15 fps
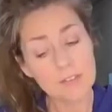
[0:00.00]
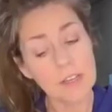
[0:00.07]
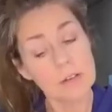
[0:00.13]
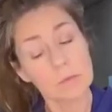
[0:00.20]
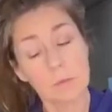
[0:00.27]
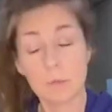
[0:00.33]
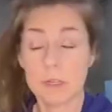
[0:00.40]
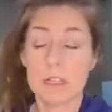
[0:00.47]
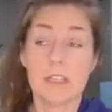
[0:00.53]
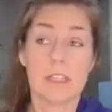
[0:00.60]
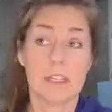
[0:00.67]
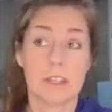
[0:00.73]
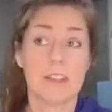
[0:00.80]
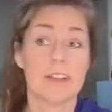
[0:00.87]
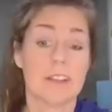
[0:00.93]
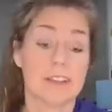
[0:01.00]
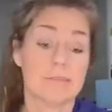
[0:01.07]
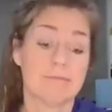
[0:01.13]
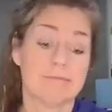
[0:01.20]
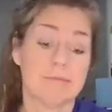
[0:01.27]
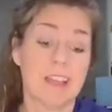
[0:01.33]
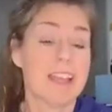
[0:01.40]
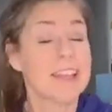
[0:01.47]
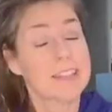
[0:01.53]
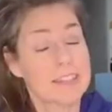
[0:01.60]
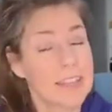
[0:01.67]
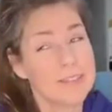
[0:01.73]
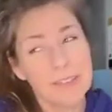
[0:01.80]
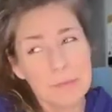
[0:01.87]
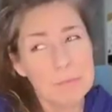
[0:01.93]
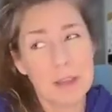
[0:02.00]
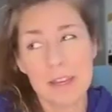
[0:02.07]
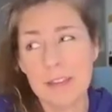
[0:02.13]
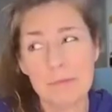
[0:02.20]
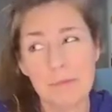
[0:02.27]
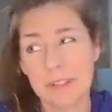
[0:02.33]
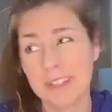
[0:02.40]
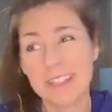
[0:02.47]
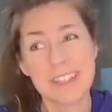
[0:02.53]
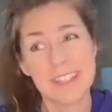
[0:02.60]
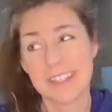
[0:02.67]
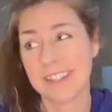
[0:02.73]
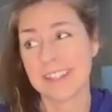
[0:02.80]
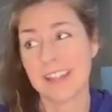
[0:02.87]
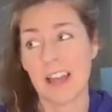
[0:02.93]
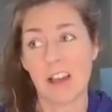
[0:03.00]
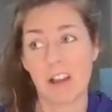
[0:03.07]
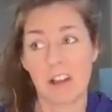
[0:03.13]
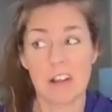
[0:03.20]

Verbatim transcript: I've done really good. Saving money really isn't that